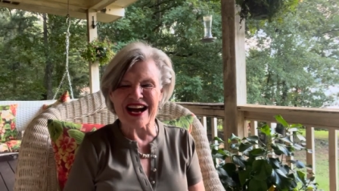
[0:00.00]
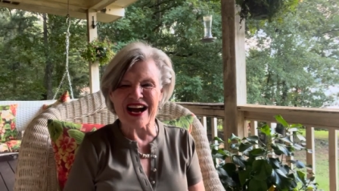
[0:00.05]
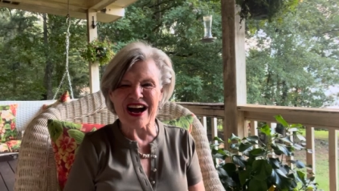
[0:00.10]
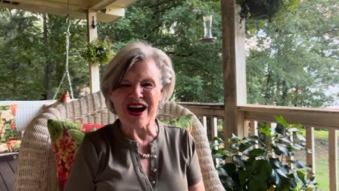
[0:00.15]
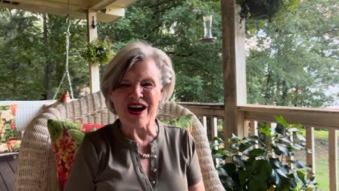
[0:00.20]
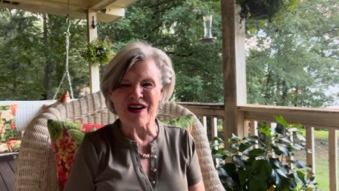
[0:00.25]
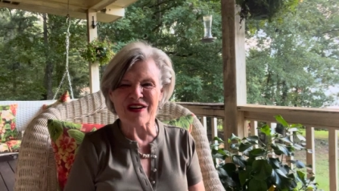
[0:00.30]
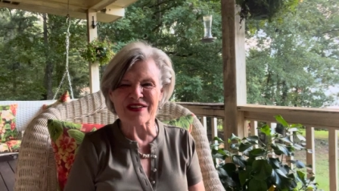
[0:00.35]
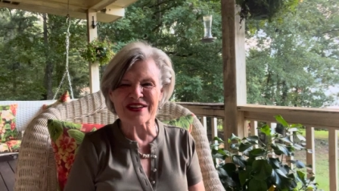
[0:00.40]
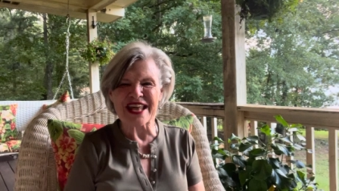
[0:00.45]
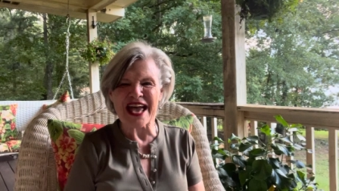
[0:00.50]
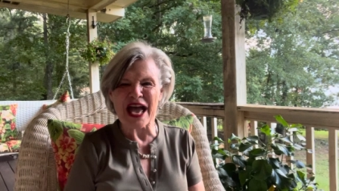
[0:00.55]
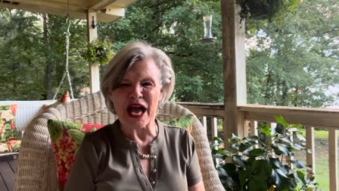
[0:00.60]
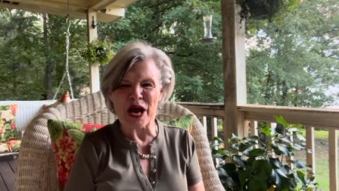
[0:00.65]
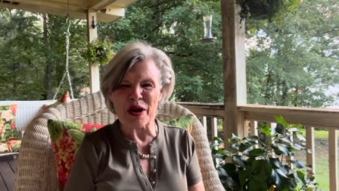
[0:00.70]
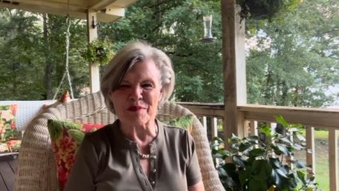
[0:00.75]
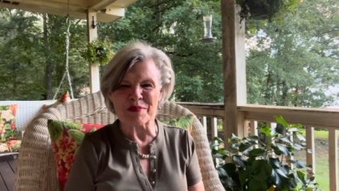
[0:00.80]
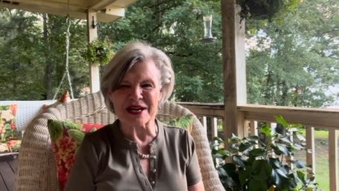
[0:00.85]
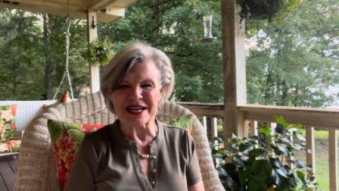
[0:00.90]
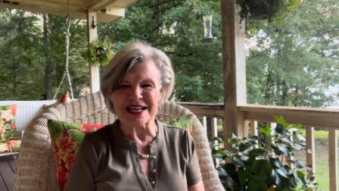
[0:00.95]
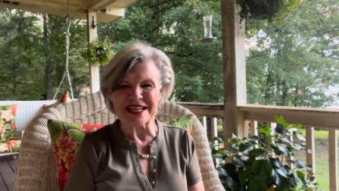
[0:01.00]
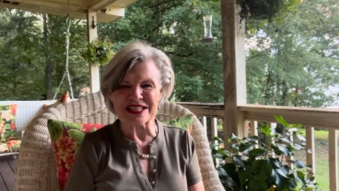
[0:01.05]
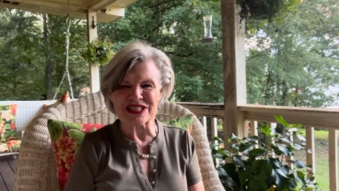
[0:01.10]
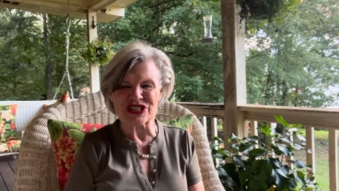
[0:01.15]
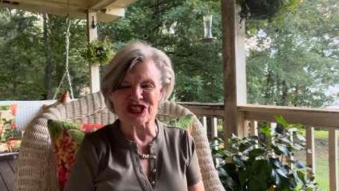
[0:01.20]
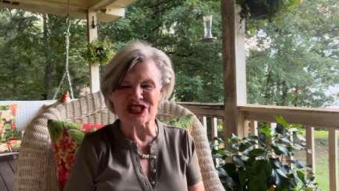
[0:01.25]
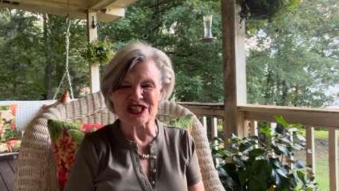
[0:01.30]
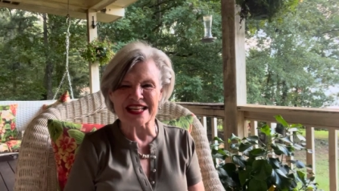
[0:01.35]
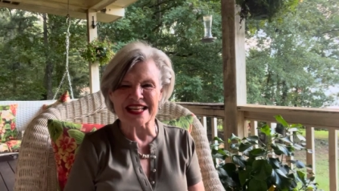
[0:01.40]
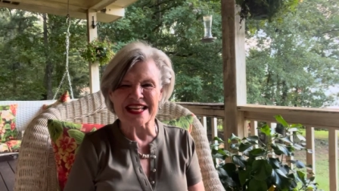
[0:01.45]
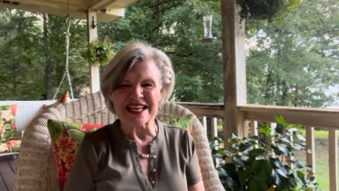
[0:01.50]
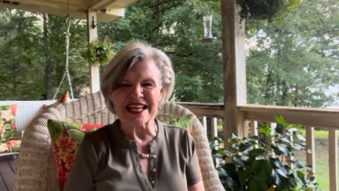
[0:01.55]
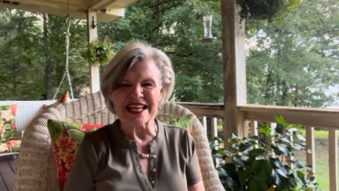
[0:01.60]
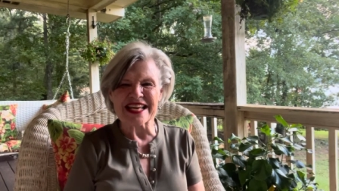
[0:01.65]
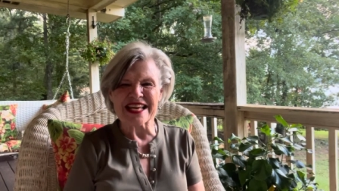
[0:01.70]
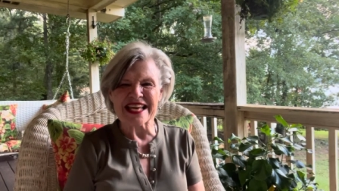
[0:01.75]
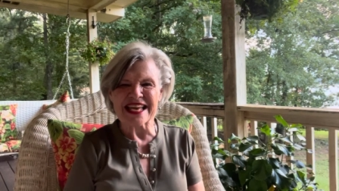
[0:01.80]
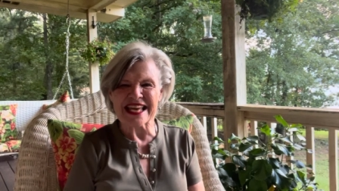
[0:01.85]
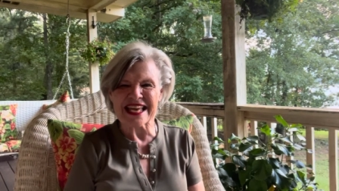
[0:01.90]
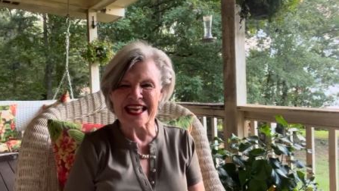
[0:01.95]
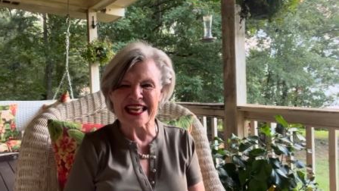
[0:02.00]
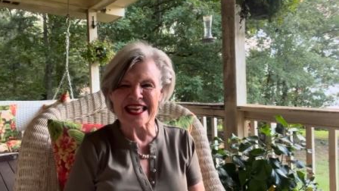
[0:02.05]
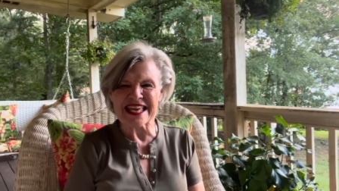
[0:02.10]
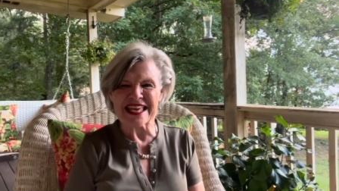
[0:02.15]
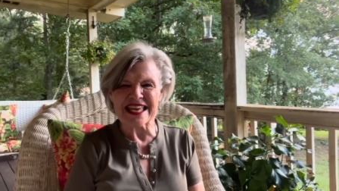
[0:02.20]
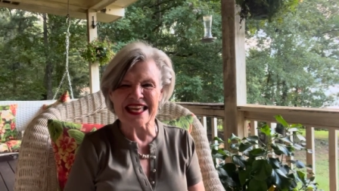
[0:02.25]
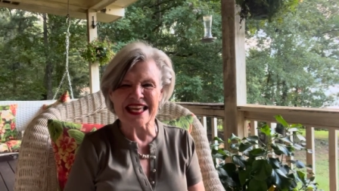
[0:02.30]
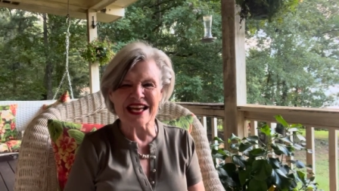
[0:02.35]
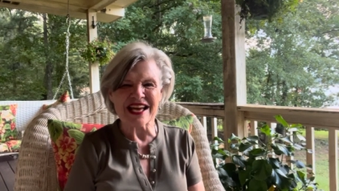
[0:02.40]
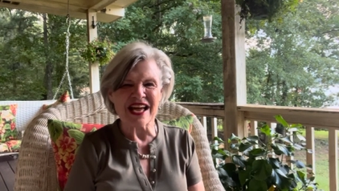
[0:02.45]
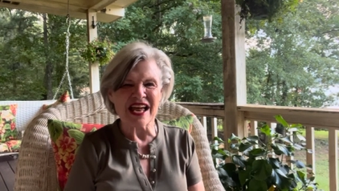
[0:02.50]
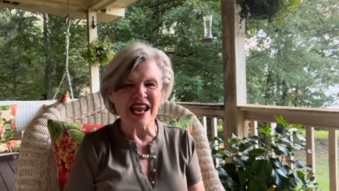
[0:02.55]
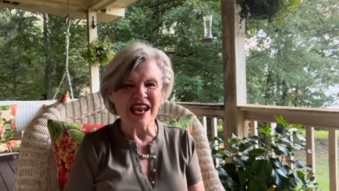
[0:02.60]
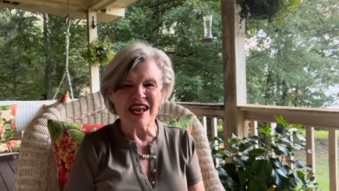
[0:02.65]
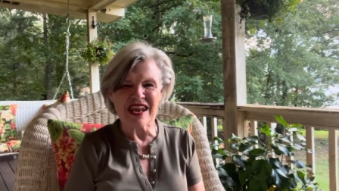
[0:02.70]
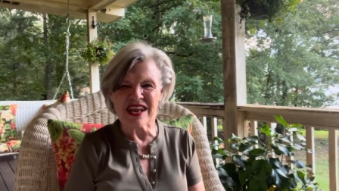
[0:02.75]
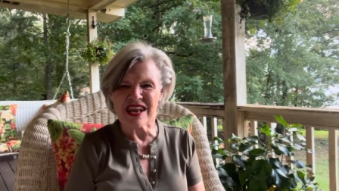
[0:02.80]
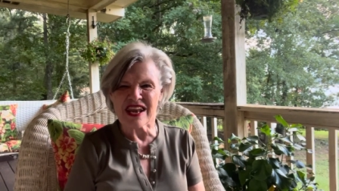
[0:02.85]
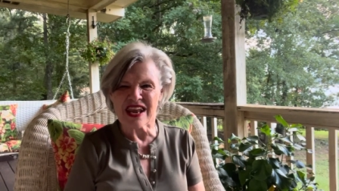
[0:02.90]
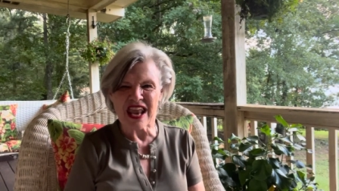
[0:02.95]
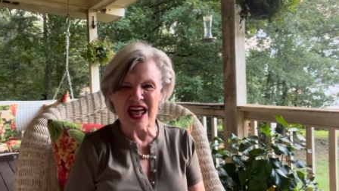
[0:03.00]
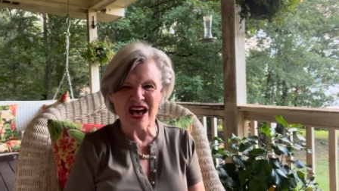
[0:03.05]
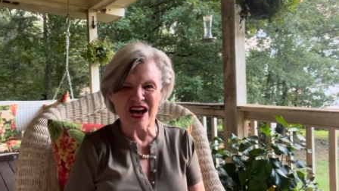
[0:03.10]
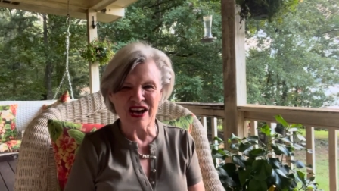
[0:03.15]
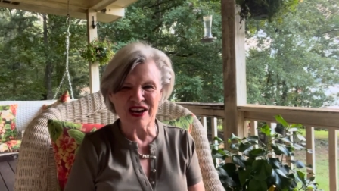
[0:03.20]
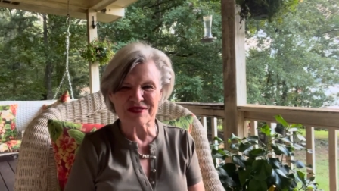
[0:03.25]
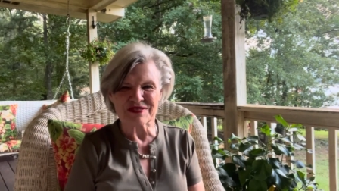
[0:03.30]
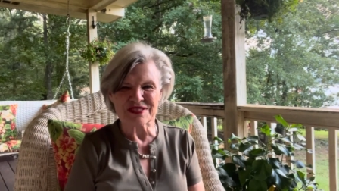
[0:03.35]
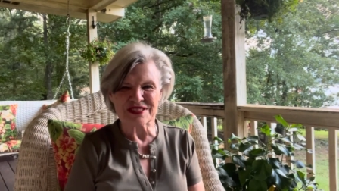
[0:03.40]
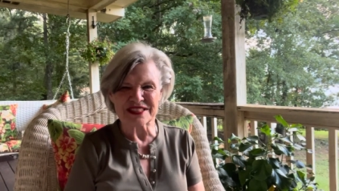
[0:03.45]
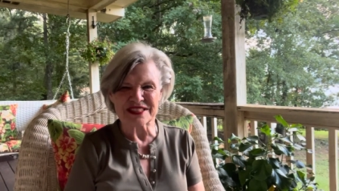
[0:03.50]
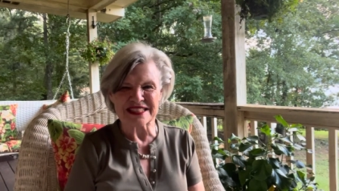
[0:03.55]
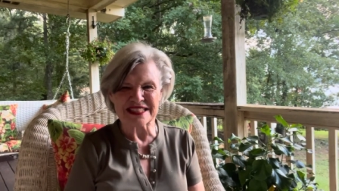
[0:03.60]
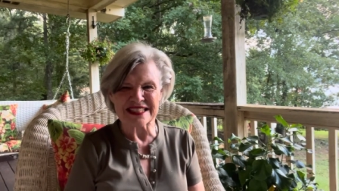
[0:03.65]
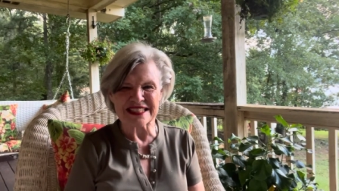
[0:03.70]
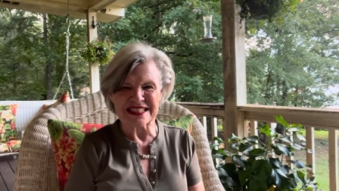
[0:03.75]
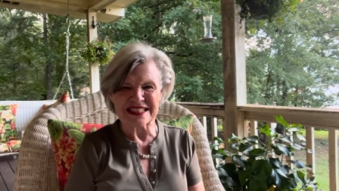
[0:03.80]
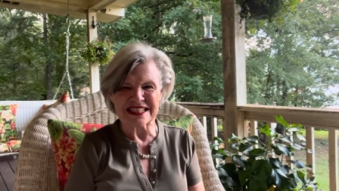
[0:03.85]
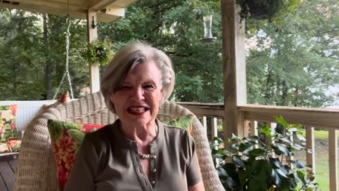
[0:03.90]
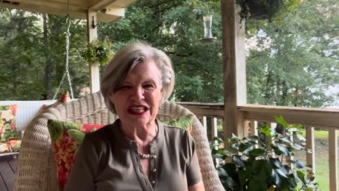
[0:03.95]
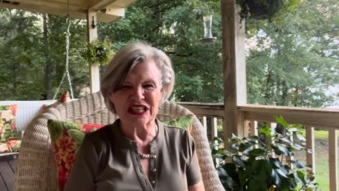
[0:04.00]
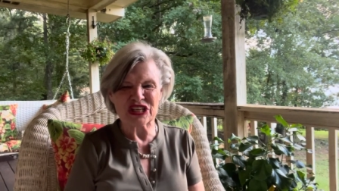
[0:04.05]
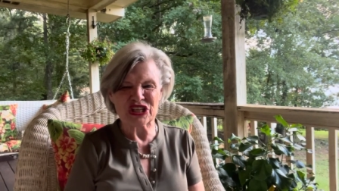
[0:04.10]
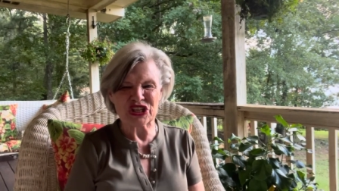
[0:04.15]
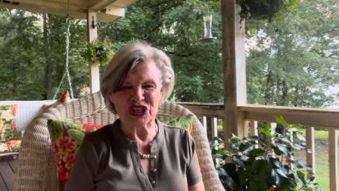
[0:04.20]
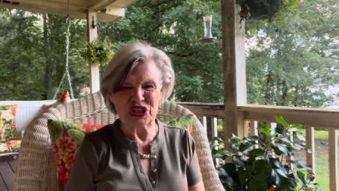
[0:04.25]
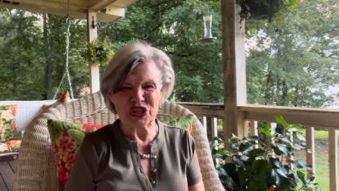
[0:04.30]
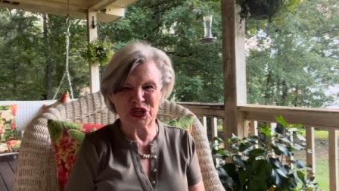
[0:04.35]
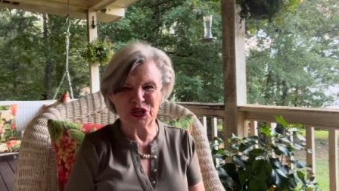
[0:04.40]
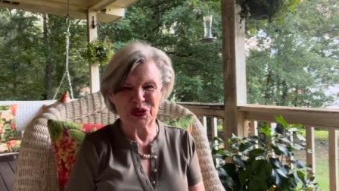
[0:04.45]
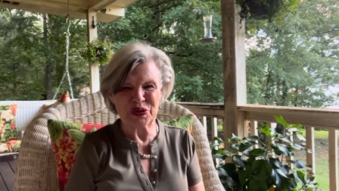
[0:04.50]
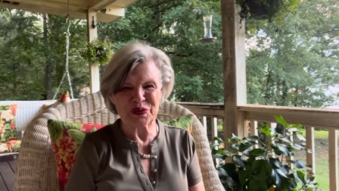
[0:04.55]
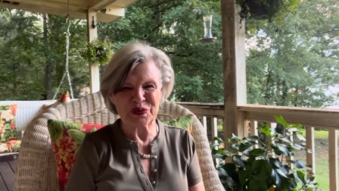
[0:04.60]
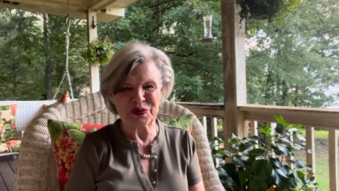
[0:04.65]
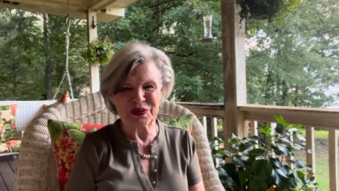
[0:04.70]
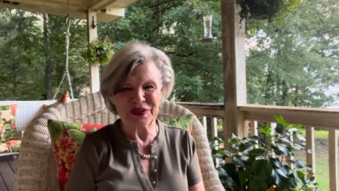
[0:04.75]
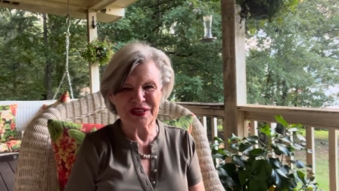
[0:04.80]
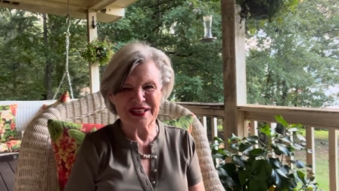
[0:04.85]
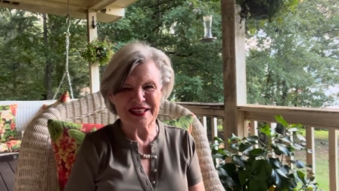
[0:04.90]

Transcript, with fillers: on how much He loves you.